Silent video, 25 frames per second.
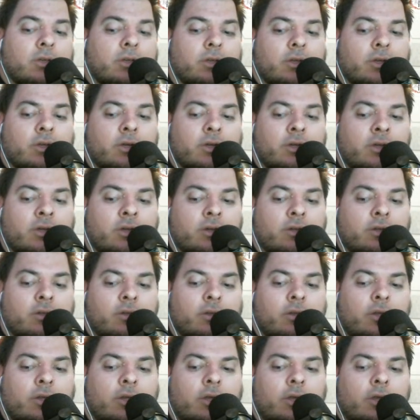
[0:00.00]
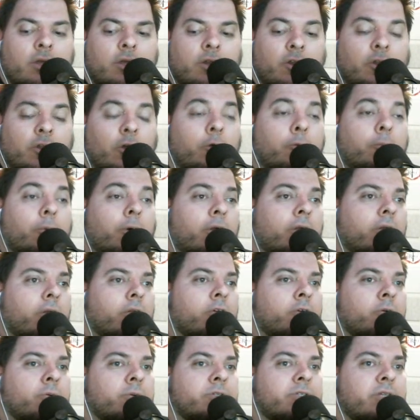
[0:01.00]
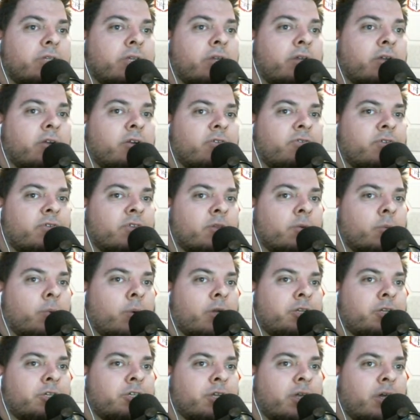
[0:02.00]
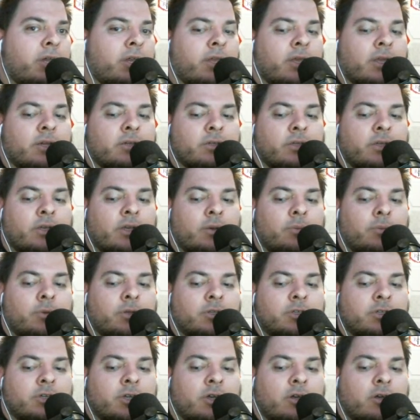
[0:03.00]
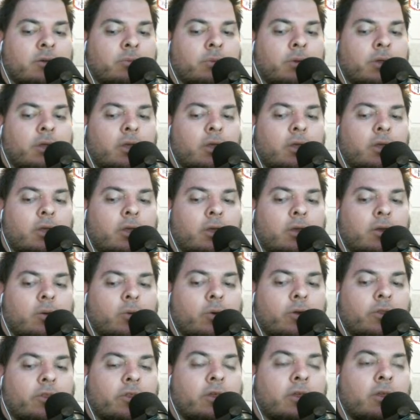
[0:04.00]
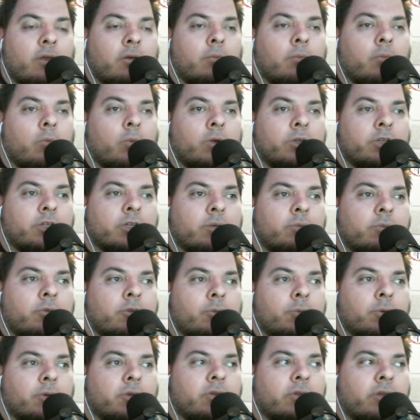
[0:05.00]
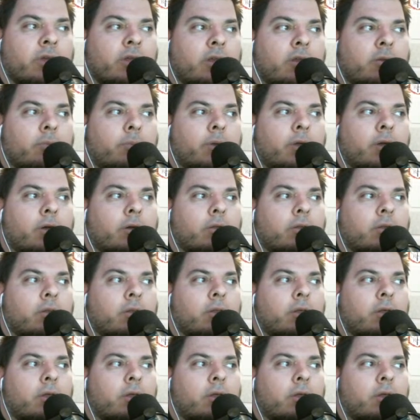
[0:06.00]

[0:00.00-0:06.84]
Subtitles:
Nomar, who was here for the one shot, he actually got me a job with him, which I'm super excited about.